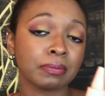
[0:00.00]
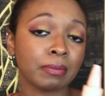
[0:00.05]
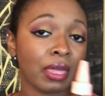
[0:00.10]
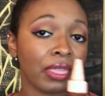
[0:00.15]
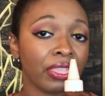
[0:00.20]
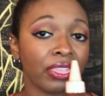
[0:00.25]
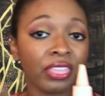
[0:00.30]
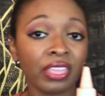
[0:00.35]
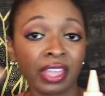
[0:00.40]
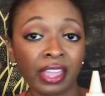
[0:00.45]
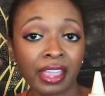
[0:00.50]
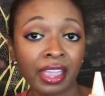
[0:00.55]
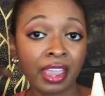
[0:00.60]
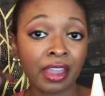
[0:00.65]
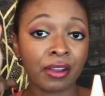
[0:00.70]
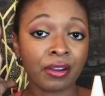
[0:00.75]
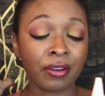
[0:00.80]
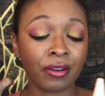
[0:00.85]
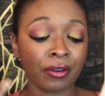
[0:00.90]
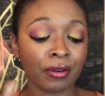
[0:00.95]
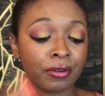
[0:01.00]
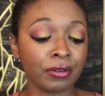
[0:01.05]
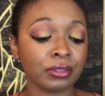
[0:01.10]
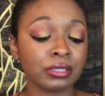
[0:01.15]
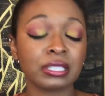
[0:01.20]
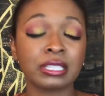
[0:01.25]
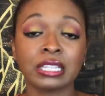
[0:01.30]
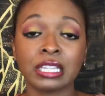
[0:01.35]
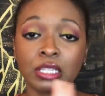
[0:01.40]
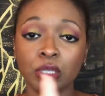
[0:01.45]
my thick hair
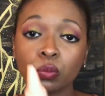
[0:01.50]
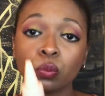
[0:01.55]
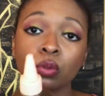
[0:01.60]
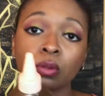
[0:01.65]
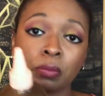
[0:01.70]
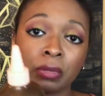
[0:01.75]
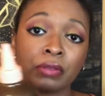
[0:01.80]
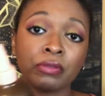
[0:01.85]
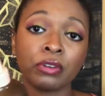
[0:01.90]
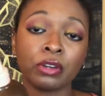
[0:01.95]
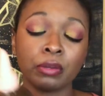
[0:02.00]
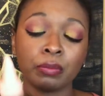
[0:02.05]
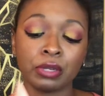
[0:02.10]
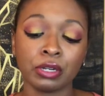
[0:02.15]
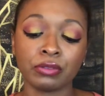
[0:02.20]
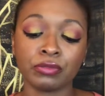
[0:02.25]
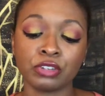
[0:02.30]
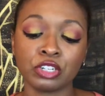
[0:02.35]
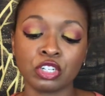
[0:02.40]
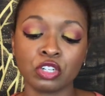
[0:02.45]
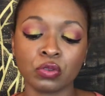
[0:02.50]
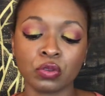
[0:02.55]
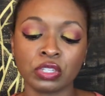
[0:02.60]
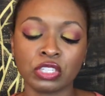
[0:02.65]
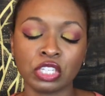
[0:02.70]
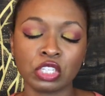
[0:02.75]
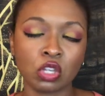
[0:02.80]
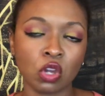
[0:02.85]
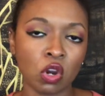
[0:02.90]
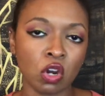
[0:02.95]
girls, this would be very beneficial
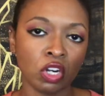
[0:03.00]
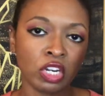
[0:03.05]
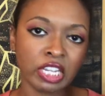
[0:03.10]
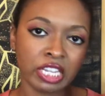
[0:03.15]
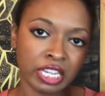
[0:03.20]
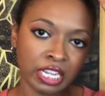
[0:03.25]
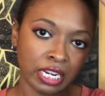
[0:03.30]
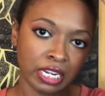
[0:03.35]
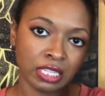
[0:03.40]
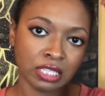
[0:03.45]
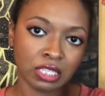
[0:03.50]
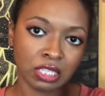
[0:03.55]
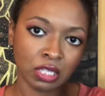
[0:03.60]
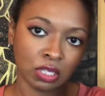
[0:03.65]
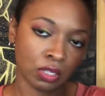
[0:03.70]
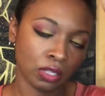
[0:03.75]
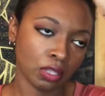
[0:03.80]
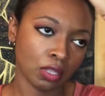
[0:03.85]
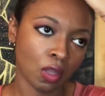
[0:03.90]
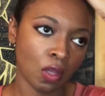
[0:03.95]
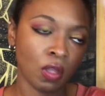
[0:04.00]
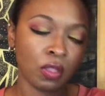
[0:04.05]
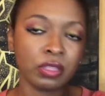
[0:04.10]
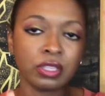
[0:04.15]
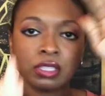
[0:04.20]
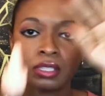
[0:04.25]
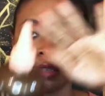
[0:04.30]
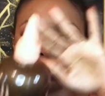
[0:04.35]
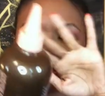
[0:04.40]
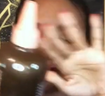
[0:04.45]
because it's hard to get into all
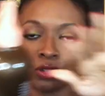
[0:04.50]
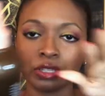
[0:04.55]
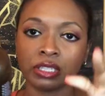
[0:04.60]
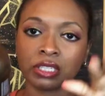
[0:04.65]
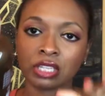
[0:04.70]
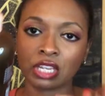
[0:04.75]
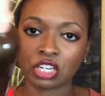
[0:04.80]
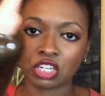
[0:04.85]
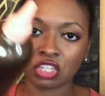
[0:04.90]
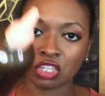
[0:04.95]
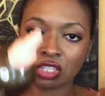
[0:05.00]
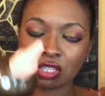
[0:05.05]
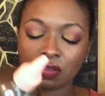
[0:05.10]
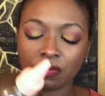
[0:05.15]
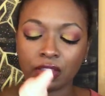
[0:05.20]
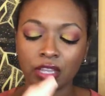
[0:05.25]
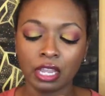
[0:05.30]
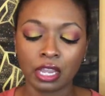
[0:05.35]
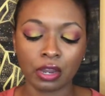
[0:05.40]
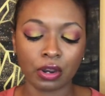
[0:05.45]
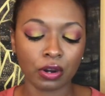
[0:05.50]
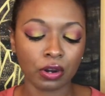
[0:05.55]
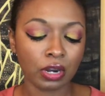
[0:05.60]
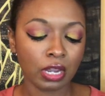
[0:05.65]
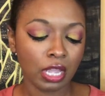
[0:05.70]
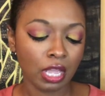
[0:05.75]
the different sections of the hair.